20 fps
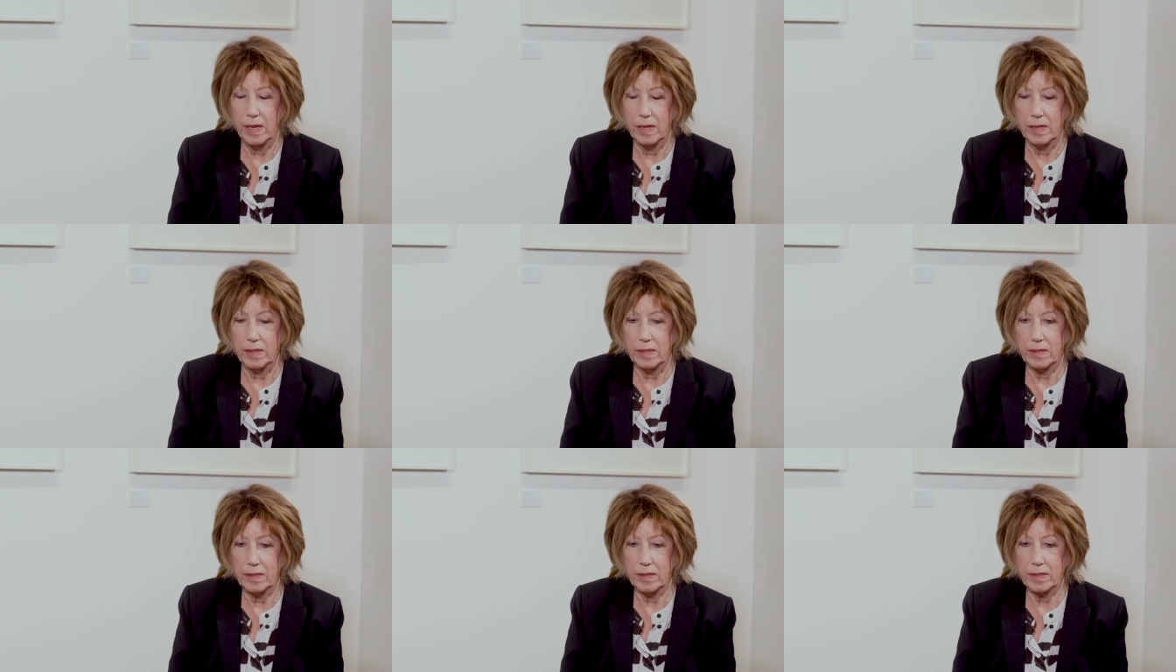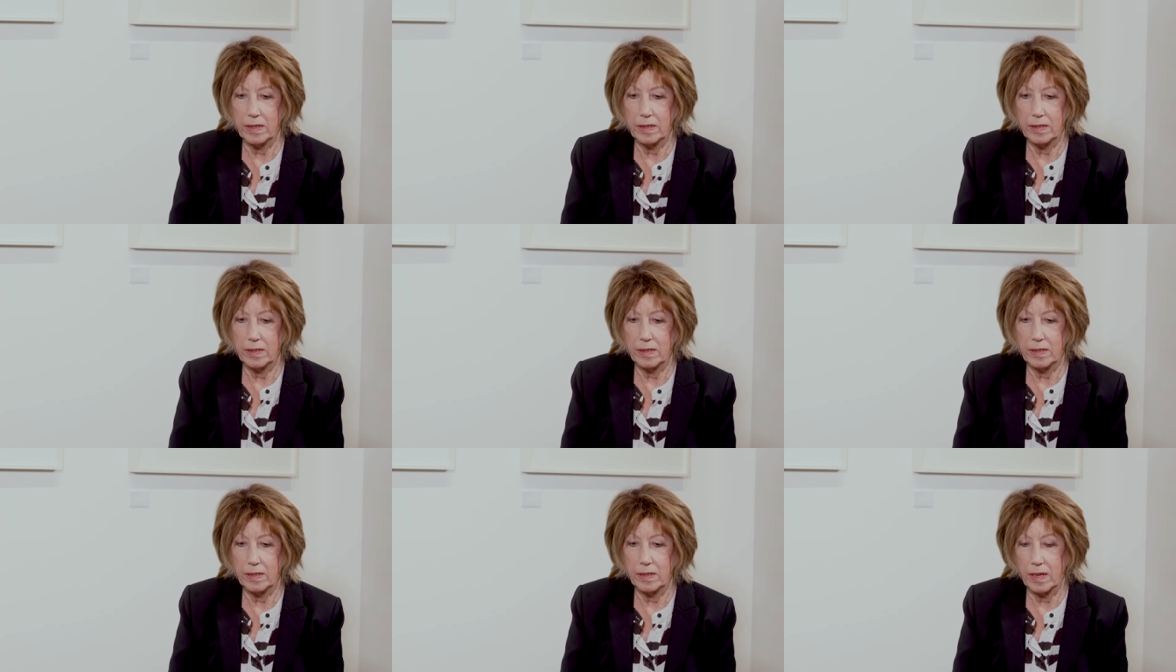And
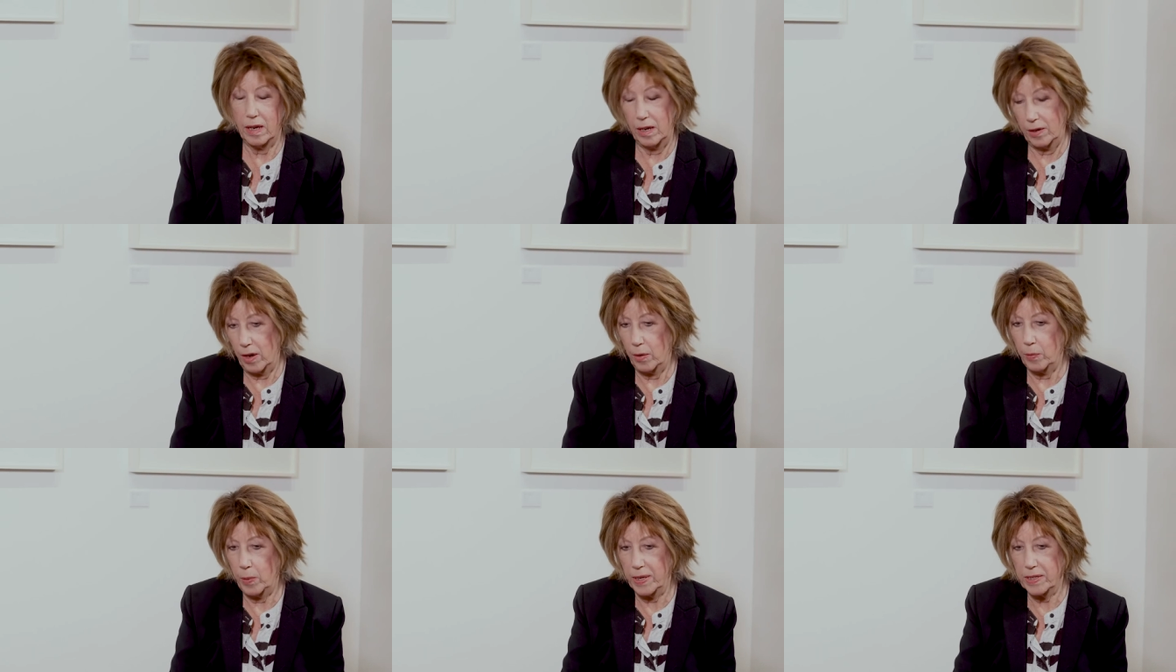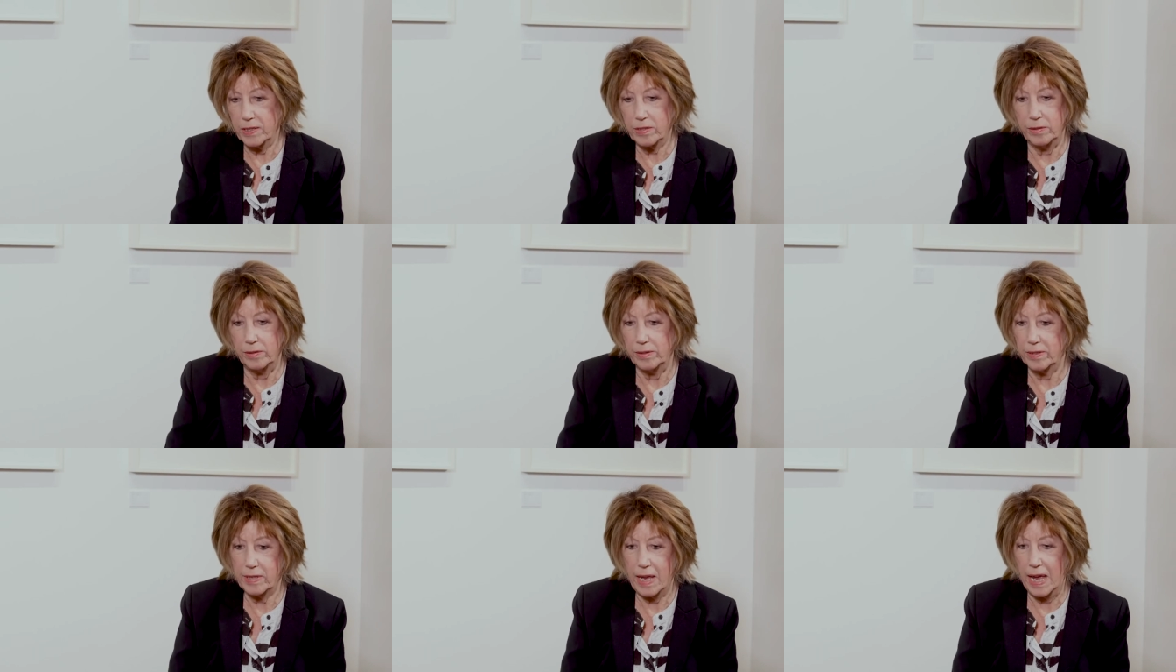I went
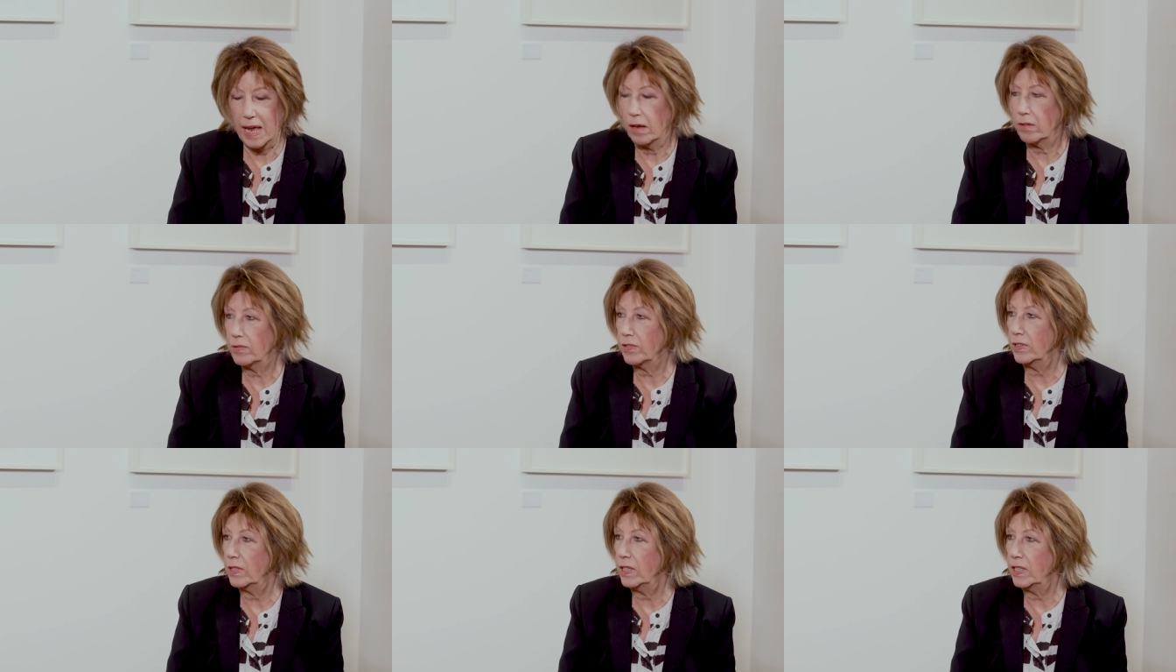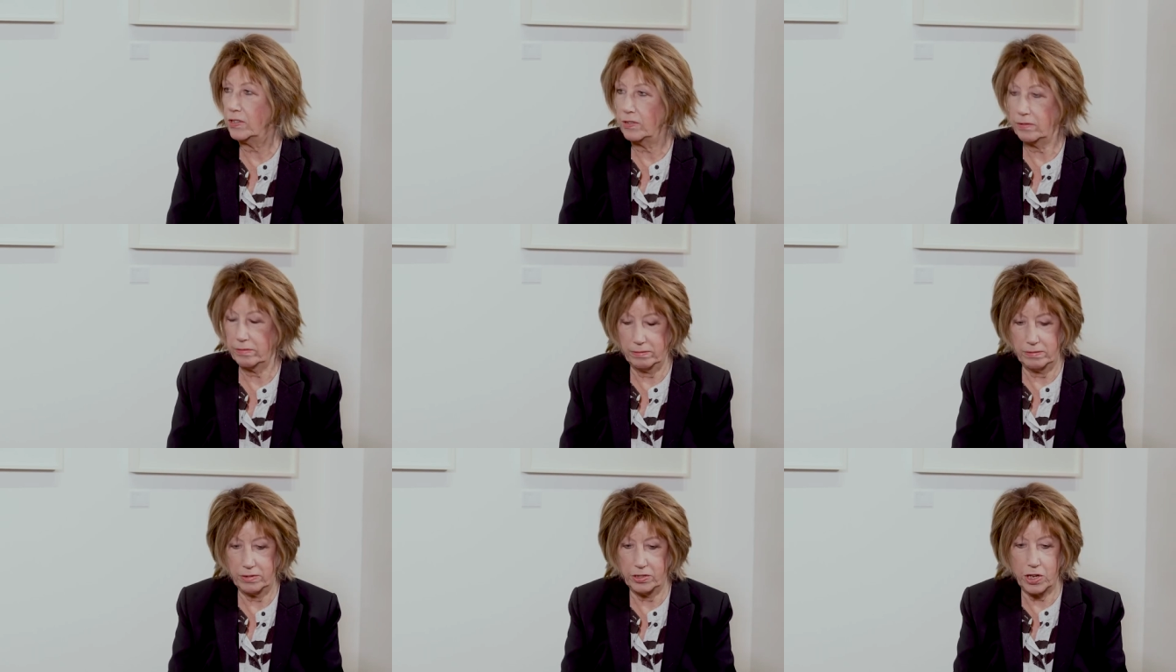to his house and he
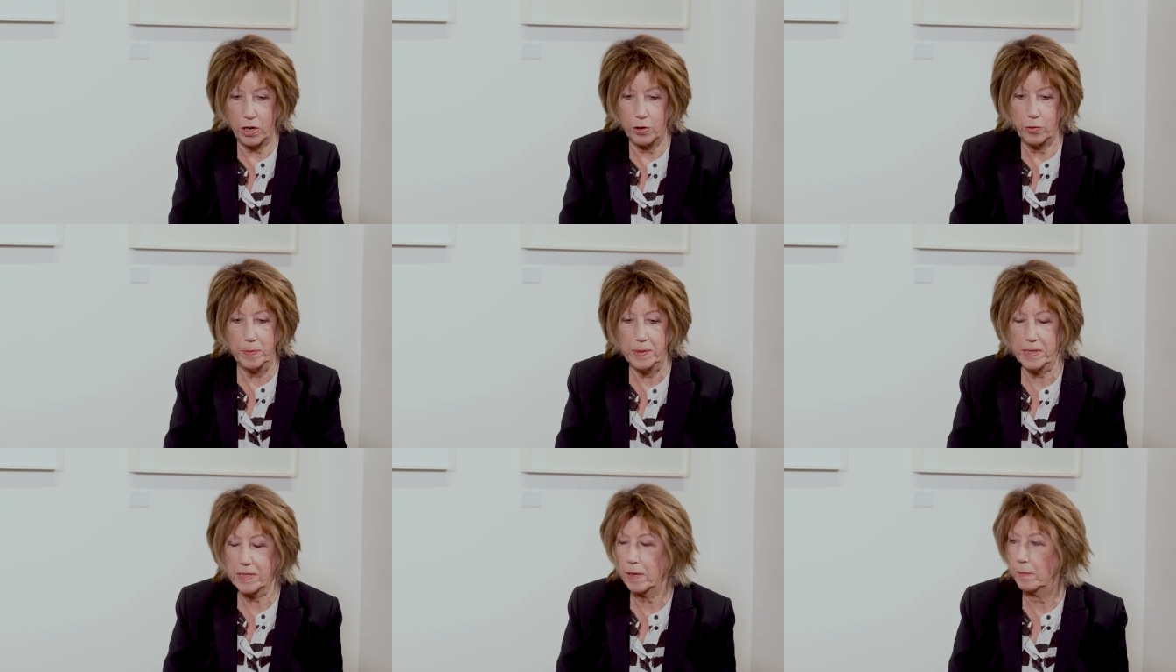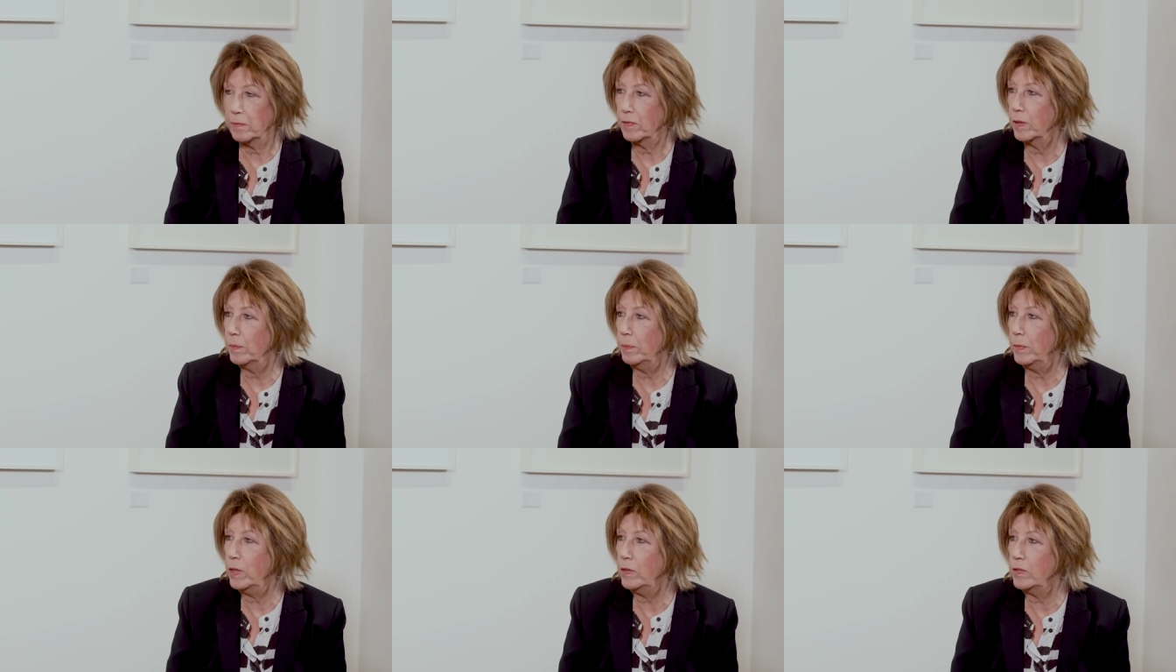showed me some of
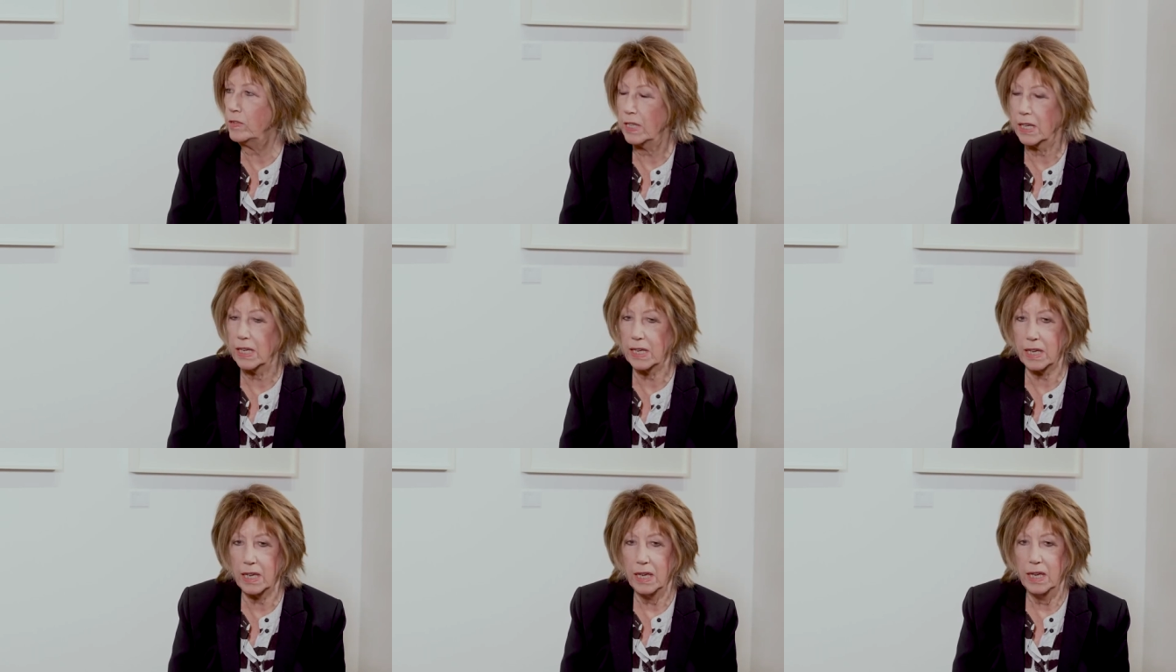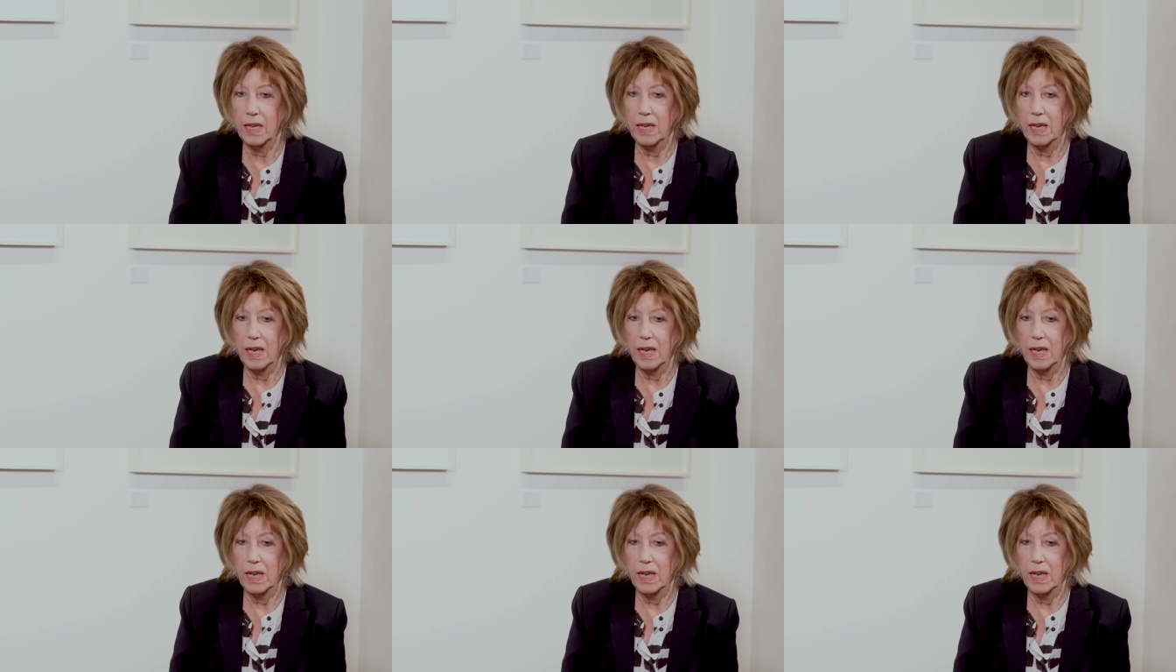the music.